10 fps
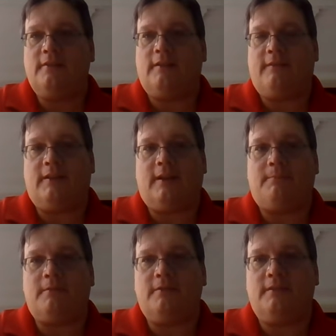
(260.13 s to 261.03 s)
you'll have an
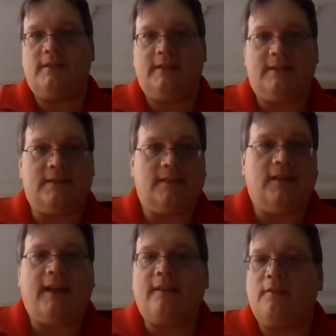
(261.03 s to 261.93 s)
opportunity to
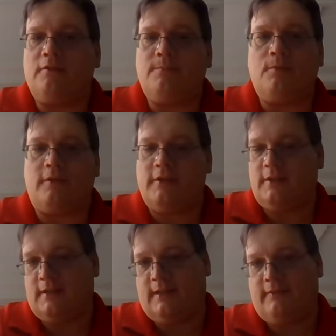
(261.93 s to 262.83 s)
select those
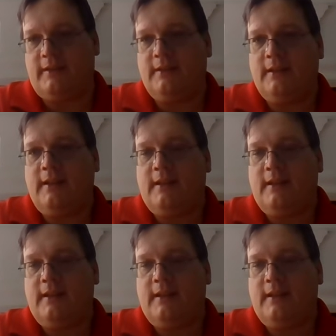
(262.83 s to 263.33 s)
portions of it